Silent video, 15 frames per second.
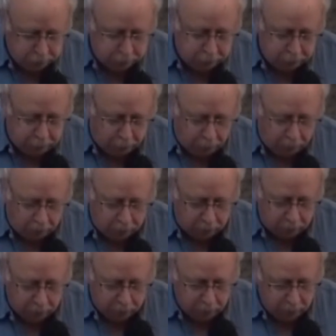important
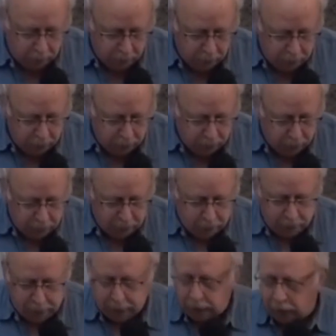
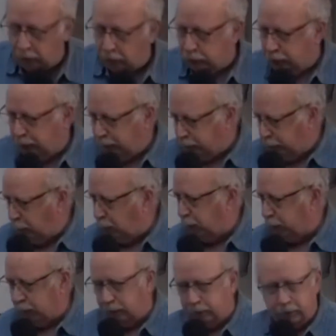because every one
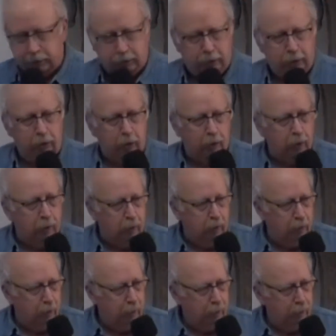of us here
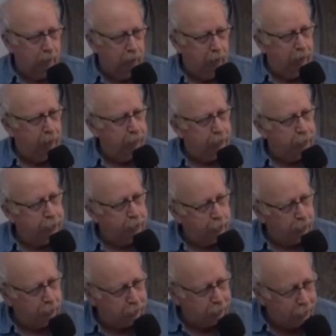have an
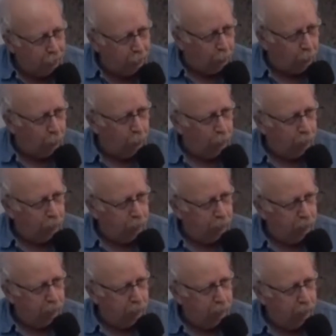eternal soul.
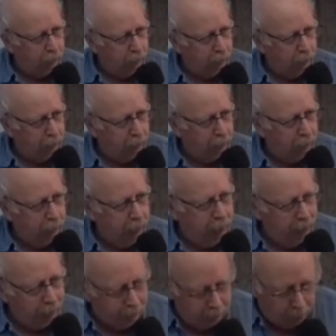
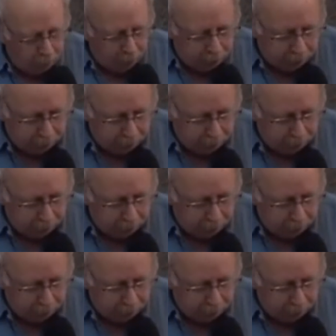Every one of